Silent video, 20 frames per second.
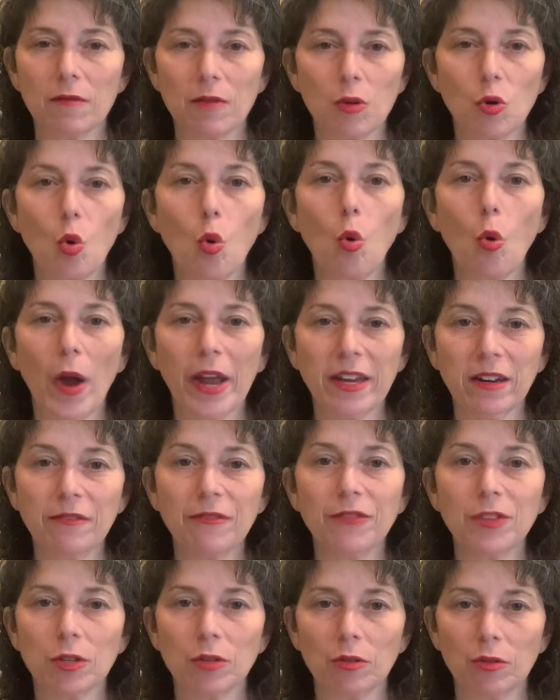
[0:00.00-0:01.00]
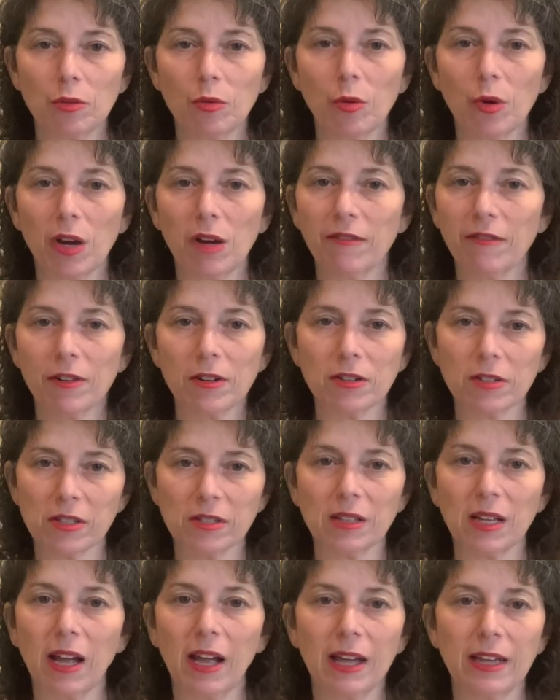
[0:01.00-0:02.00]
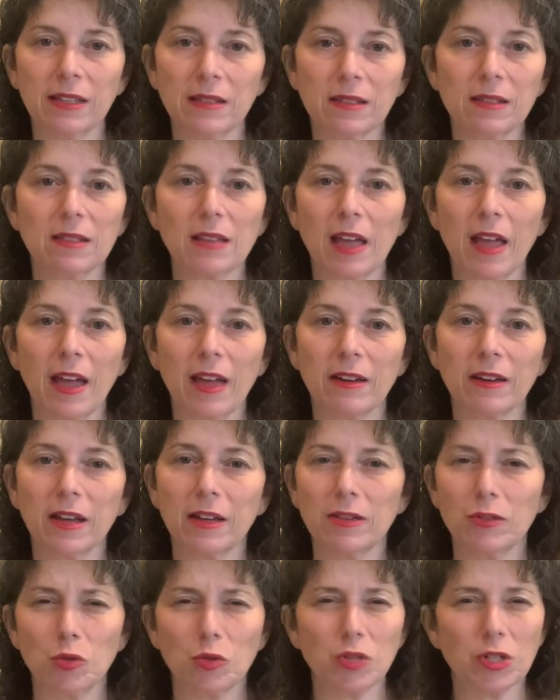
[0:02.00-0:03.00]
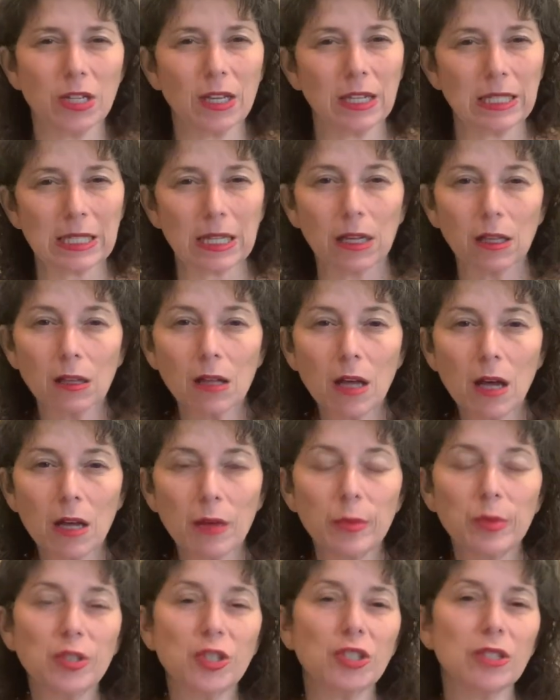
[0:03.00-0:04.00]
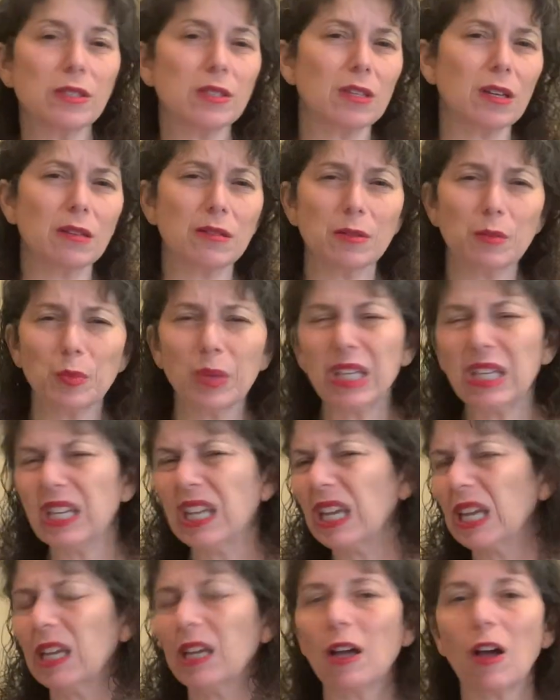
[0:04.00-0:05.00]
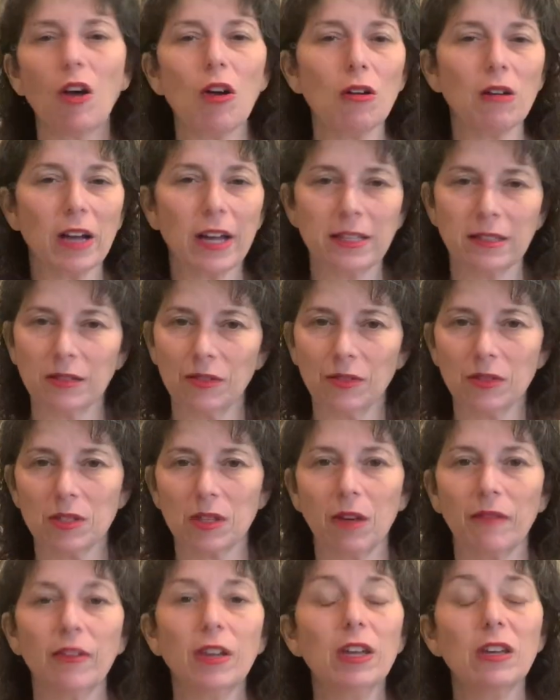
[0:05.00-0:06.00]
quite a few of her designs, and I know she has a club, she does beading, all kinds of stuff.